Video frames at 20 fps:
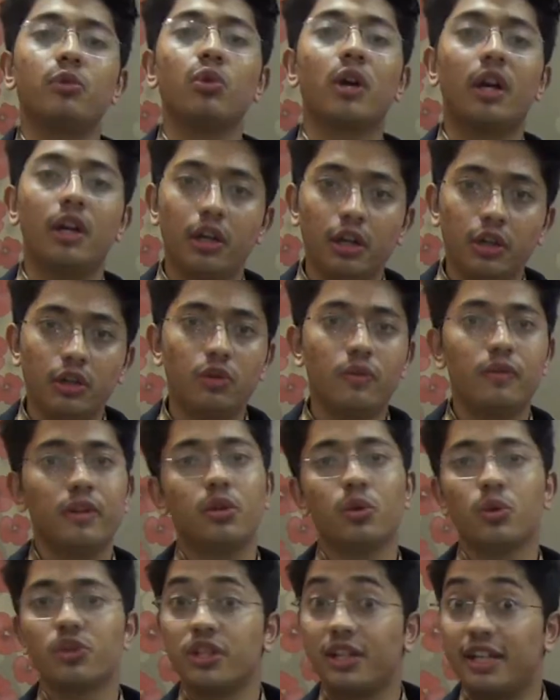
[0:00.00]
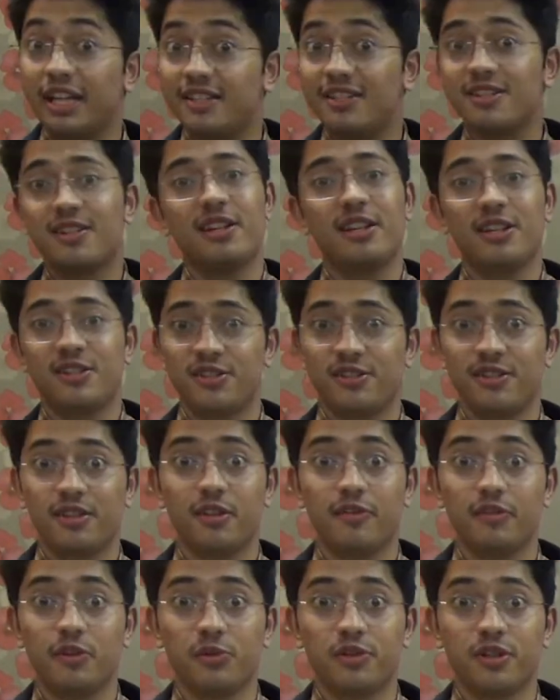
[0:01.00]
to continue with those tense relations in
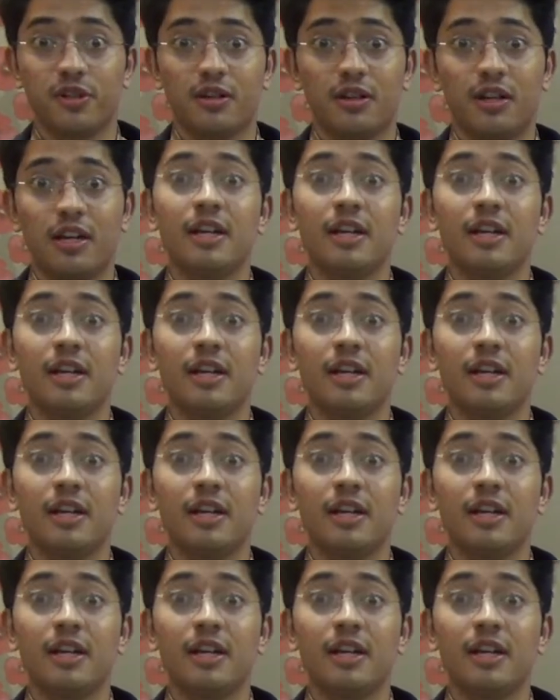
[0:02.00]
the future.